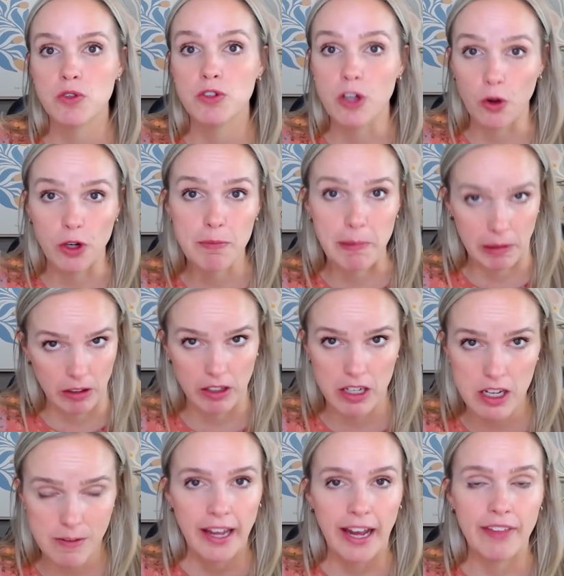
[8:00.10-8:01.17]

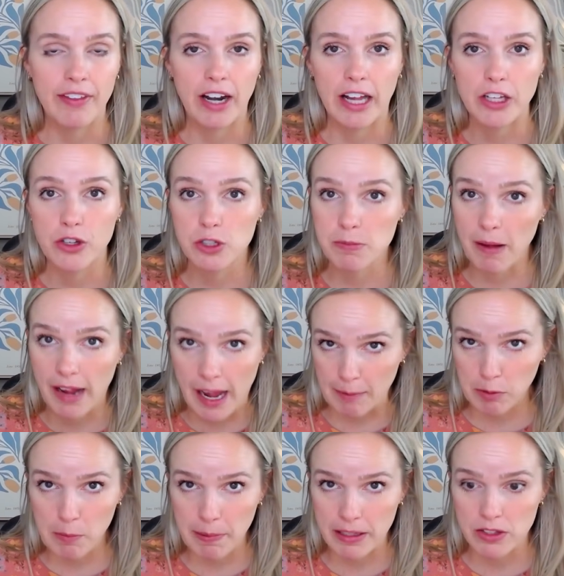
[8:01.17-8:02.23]
Notability, and then I use my
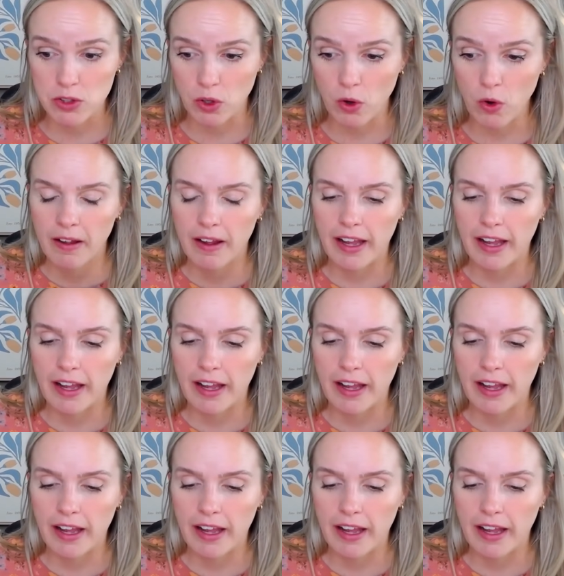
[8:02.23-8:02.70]
Apple Pencil.